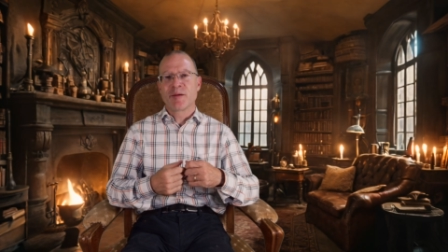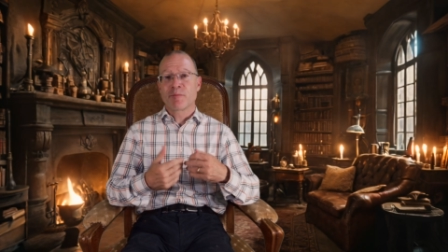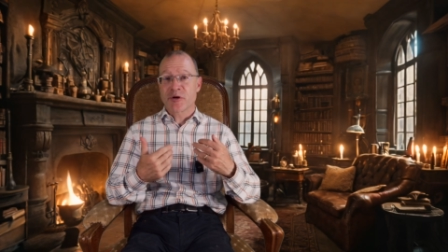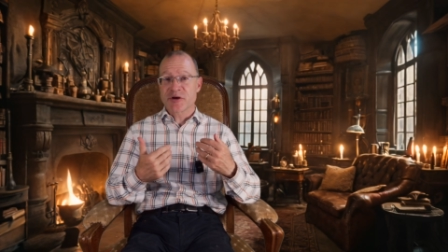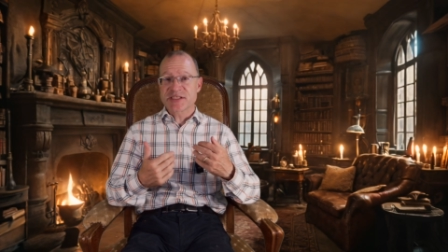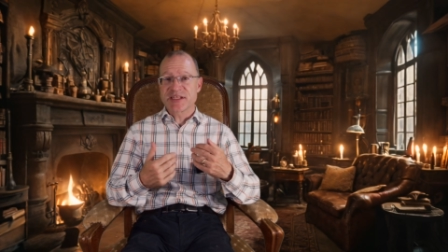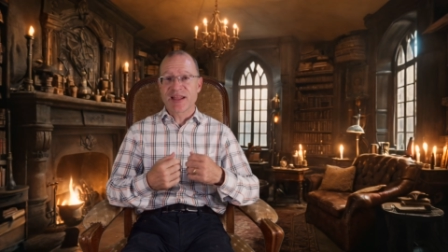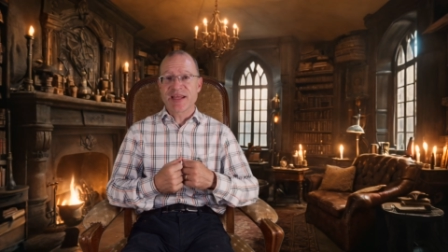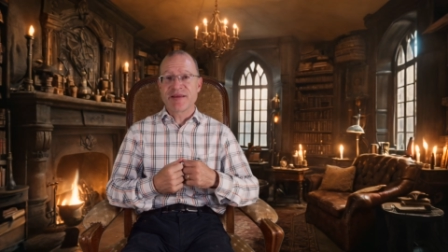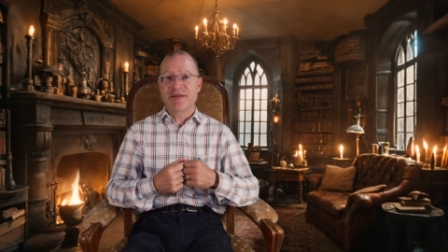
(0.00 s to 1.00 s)

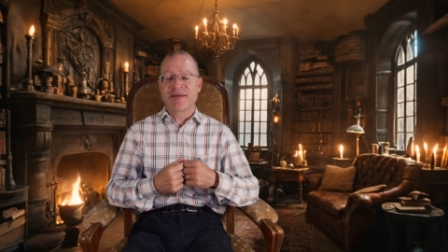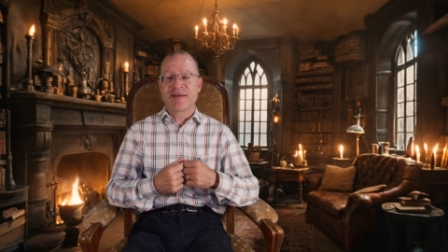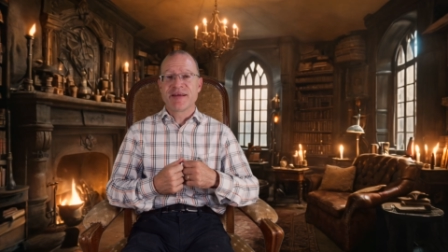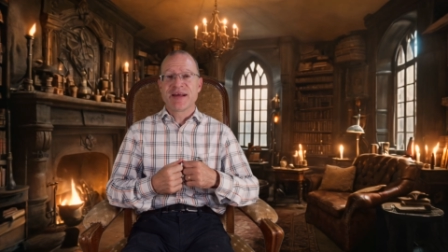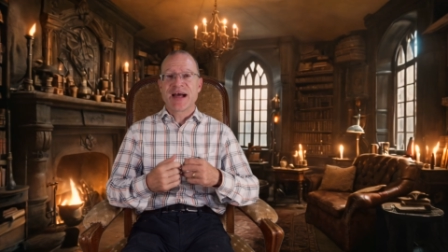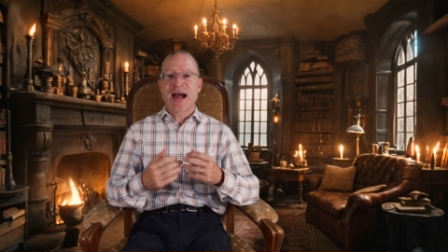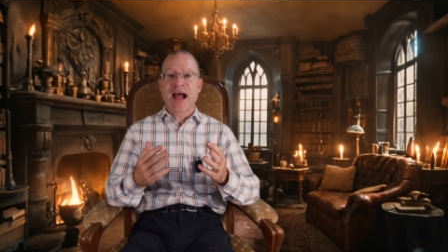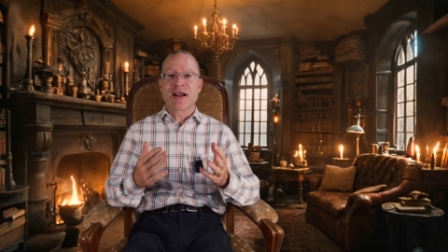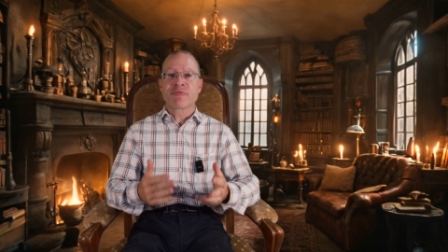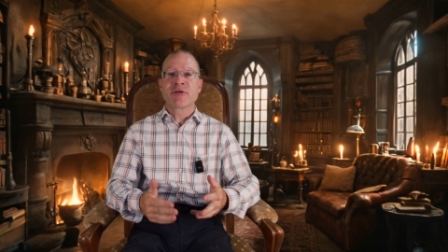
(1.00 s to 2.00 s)
Personally,
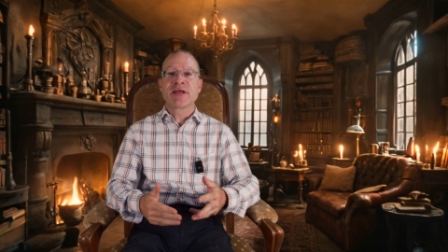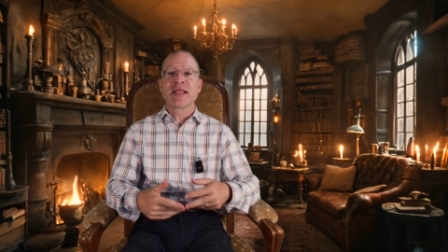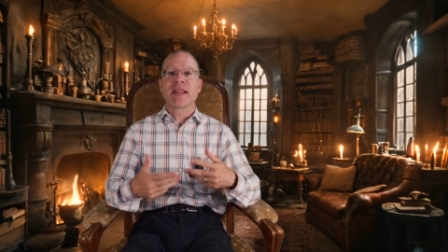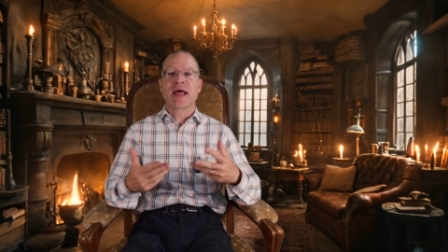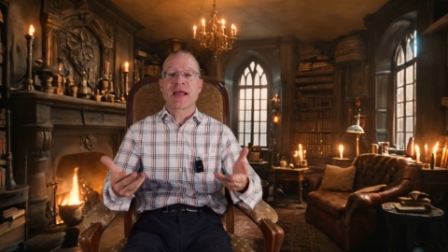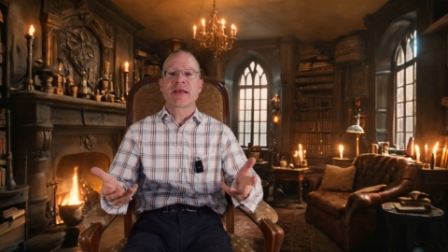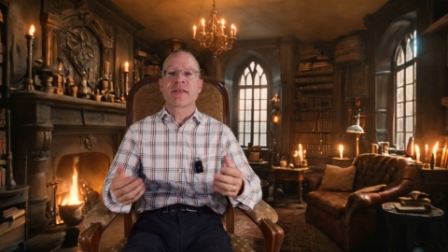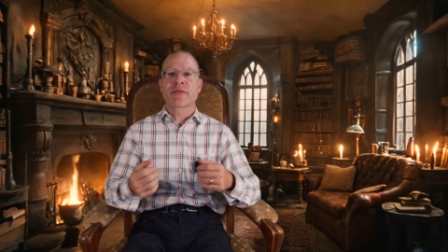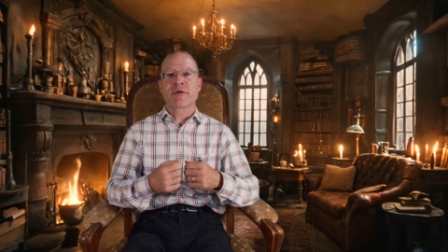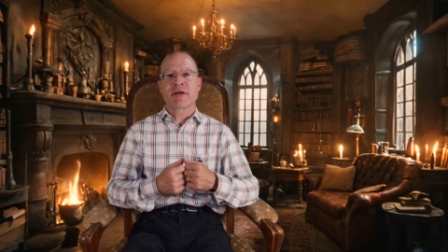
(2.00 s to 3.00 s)
I really like the
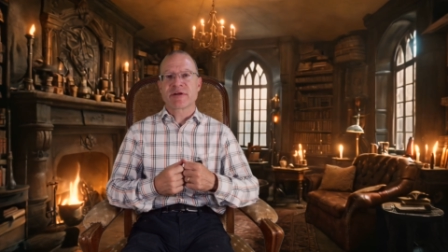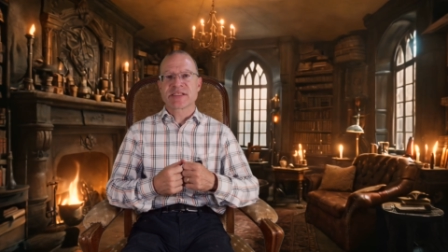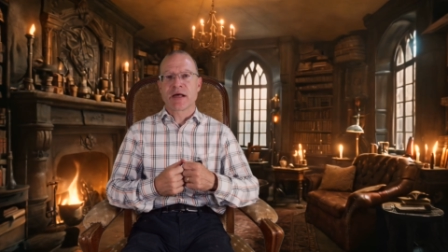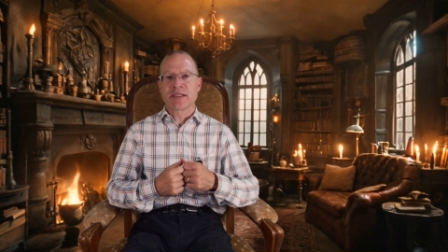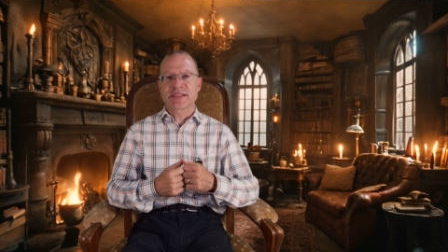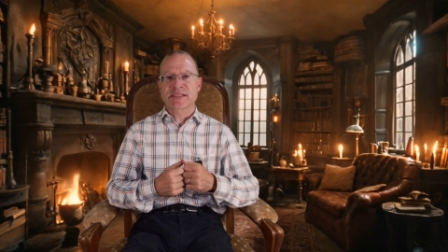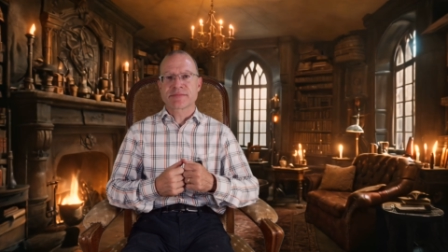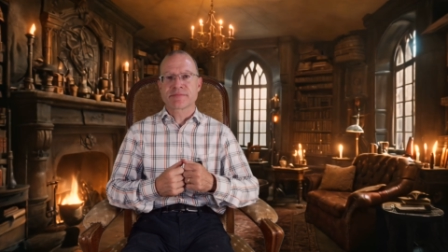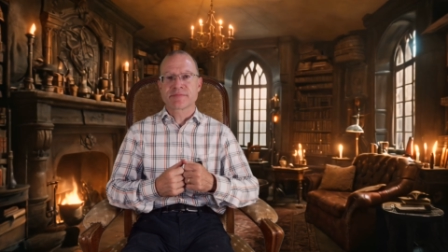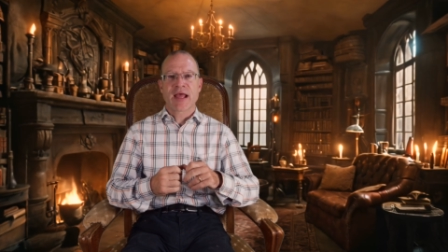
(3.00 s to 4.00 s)
three results.
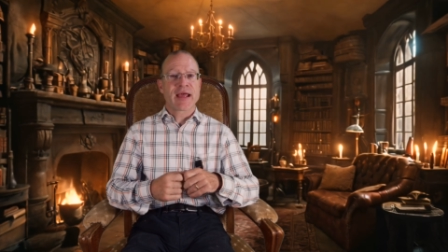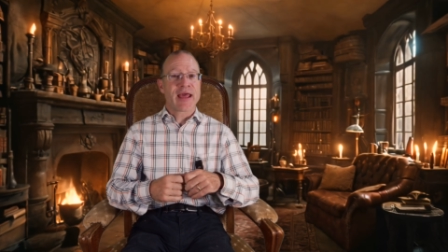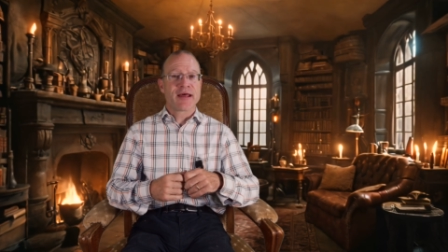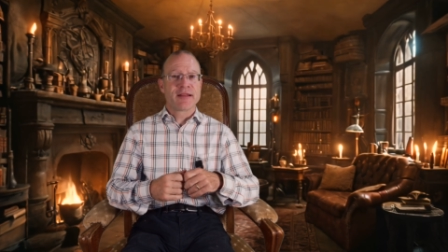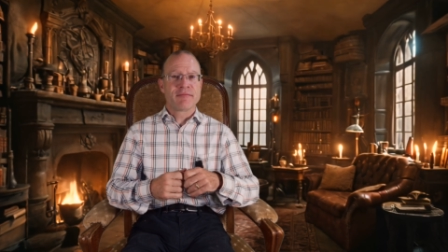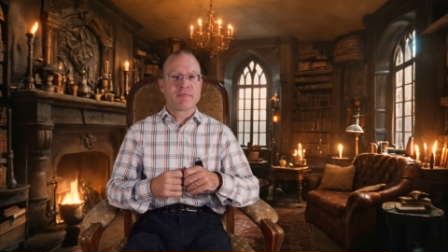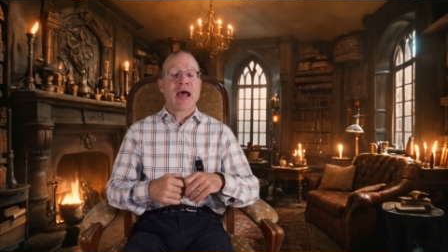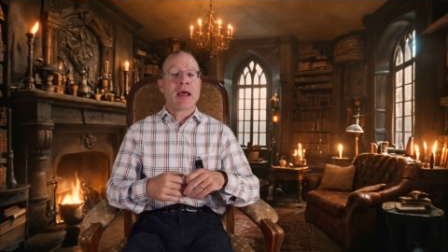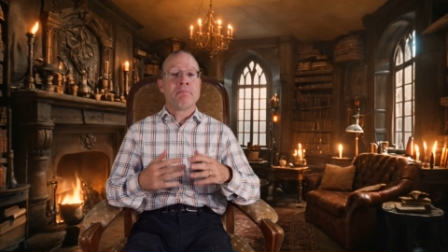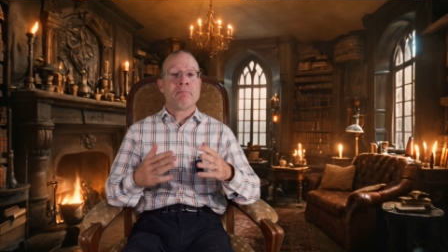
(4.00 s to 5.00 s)
Again,
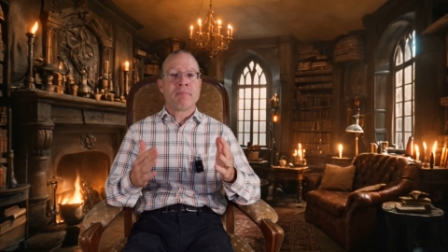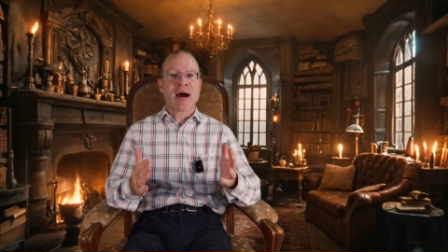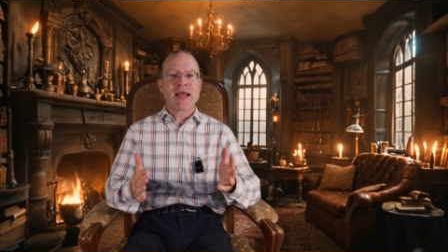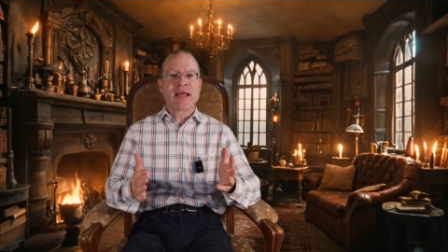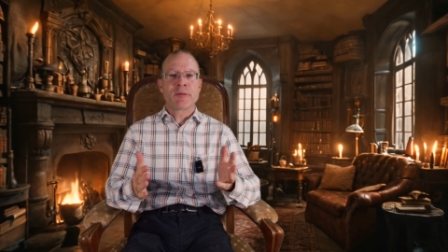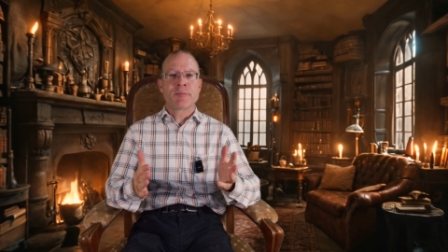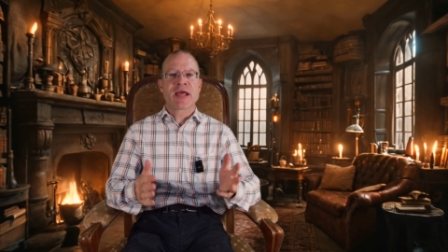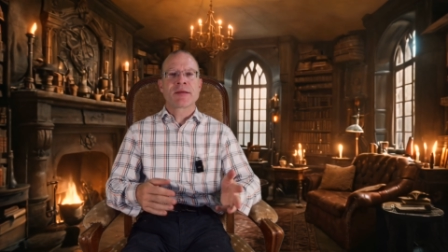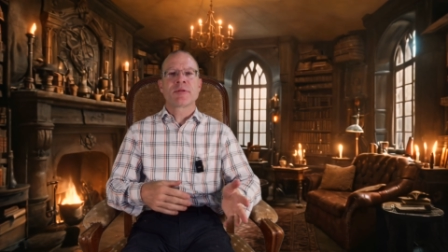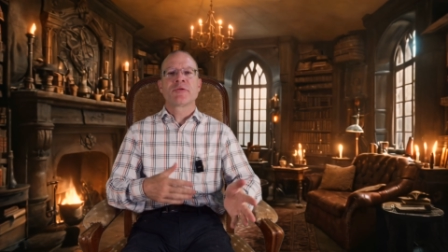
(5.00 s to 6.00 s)
I might be
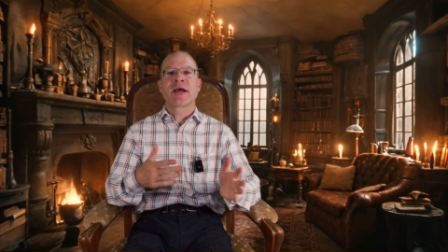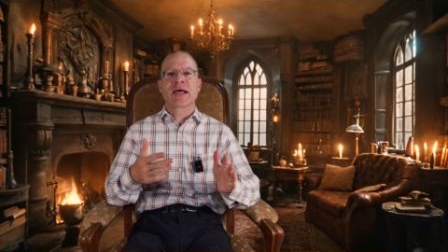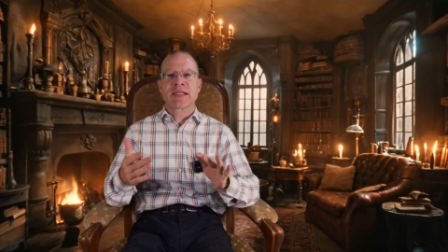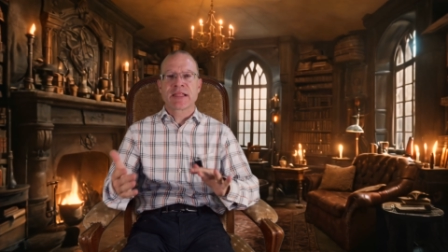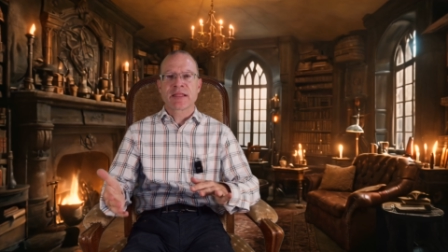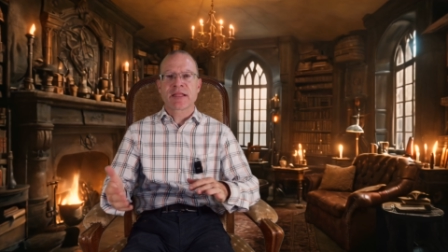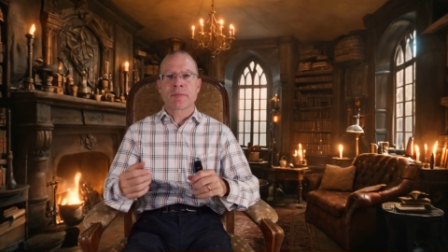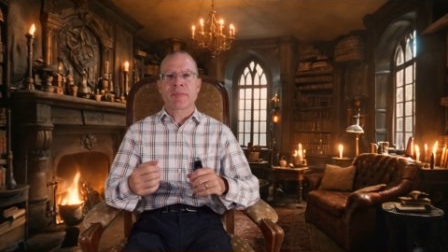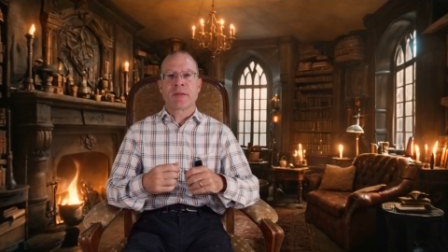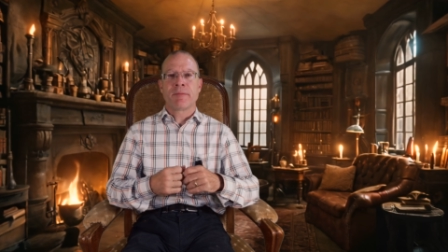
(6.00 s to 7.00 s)
able to get it a little
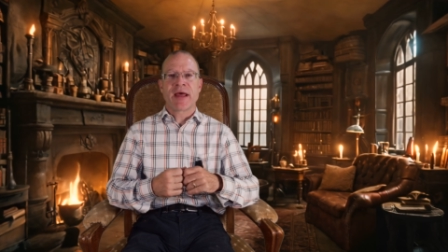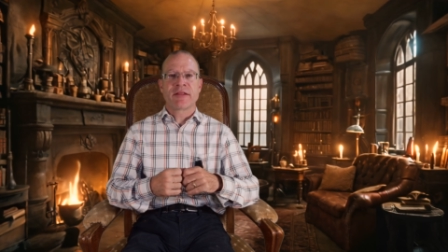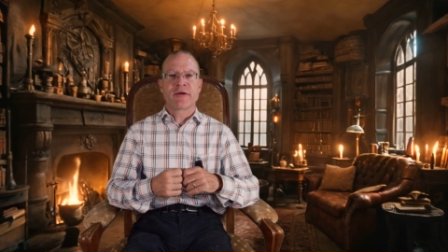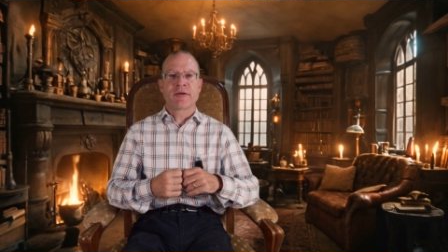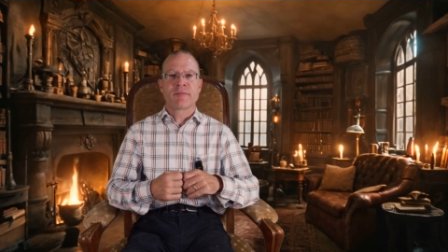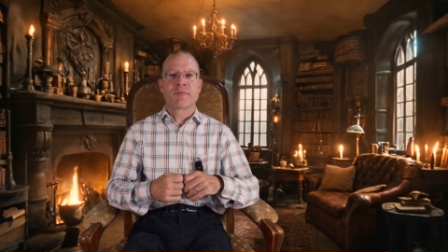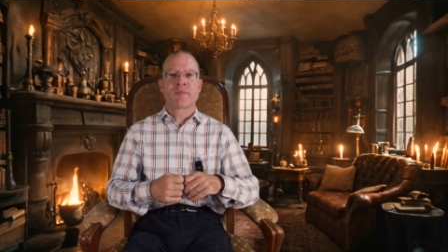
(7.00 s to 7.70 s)
bit better